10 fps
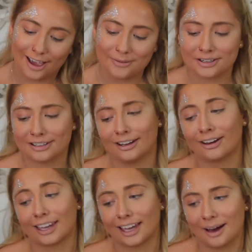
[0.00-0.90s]
it was just
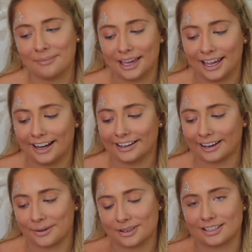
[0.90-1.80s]
looking at me,
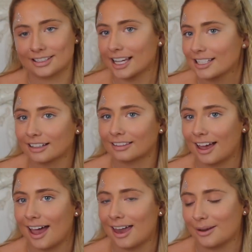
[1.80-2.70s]
like it was just sitting there,
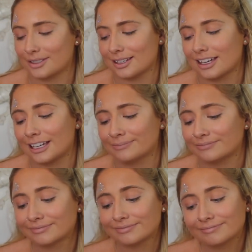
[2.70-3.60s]
and I was thinking,
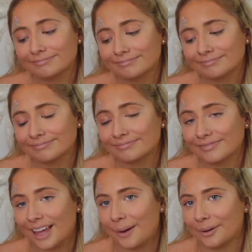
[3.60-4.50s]

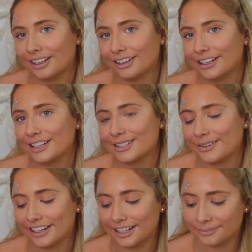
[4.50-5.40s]
I wanna do it, so
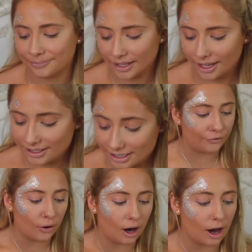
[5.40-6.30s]
I did. So
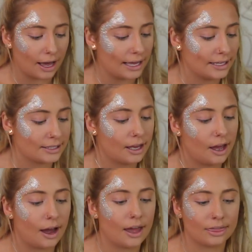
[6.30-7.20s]
for eyes,
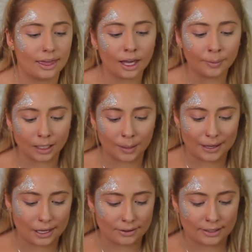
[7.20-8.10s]
I think I'm gonna be
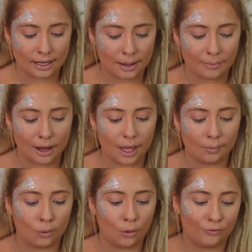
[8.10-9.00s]
using my
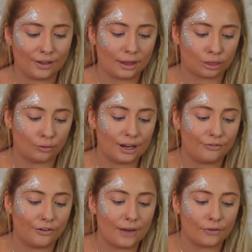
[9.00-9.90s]
Morphe
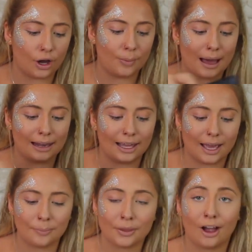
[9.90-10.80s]
350
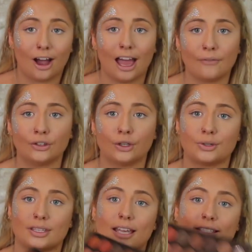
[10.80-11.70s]
palette. I haven't
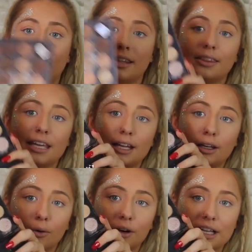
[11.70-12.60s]
used this in the
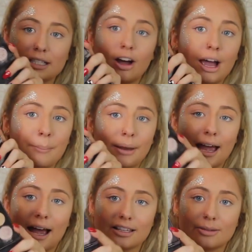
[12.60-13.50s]
longest time, but it
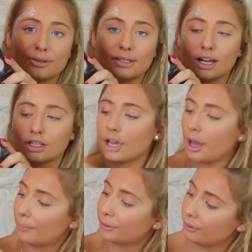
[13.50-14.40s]
has some such
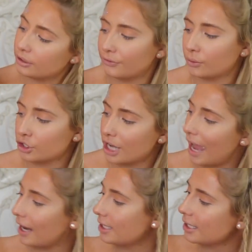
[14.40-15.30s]
beautiful
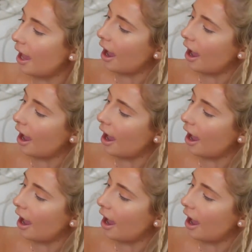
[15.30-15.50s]
shades.